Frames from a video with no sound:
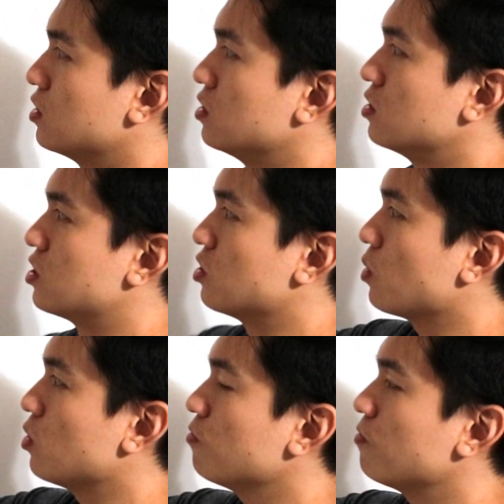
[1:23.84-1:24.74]

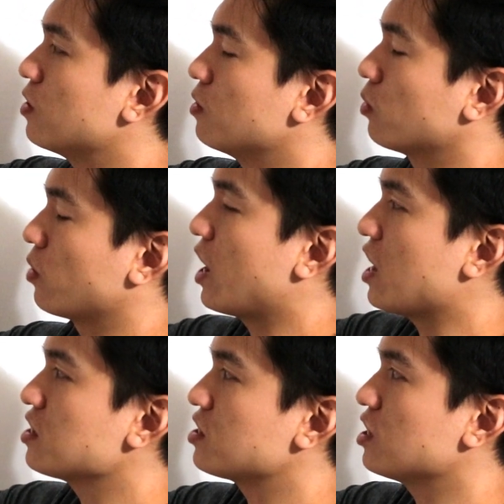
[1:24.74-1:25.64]
0 or
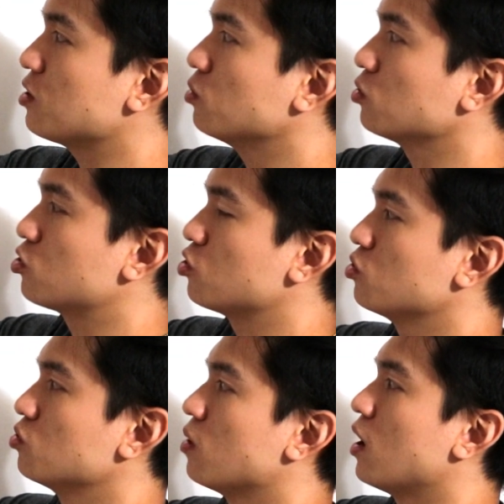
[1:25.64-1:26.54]
a is equal
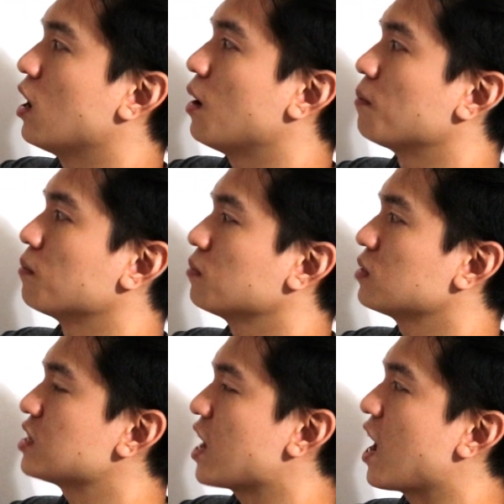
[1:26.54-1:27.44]
to
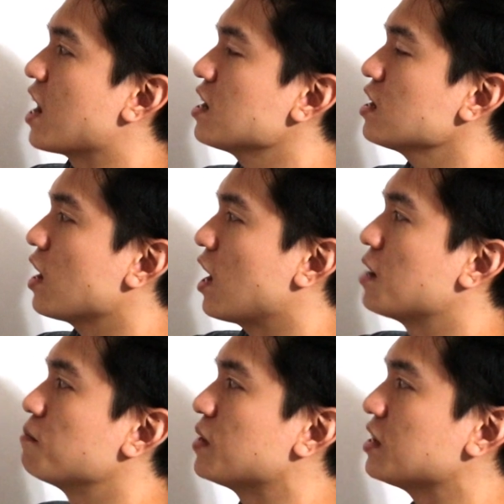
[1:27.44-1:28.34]
10
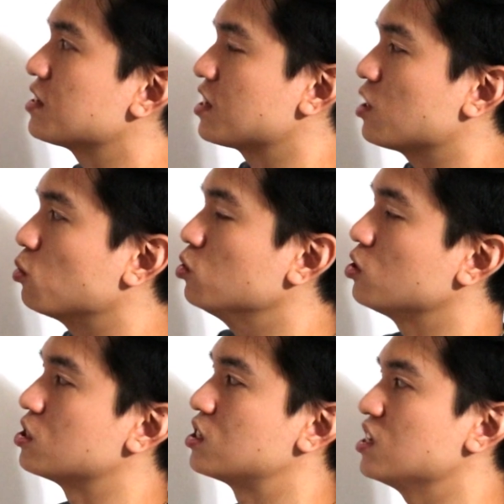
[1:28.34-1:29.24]
and b is equal
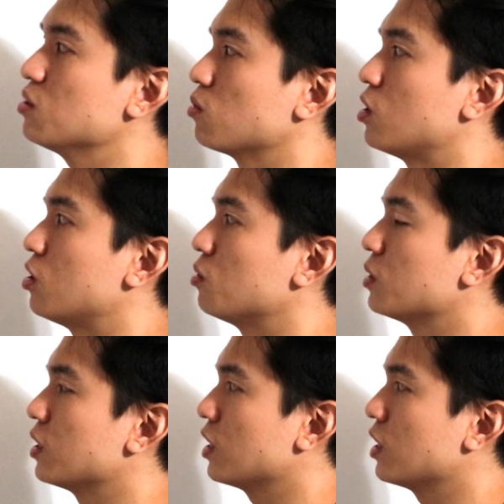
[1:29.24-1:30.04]
to 0,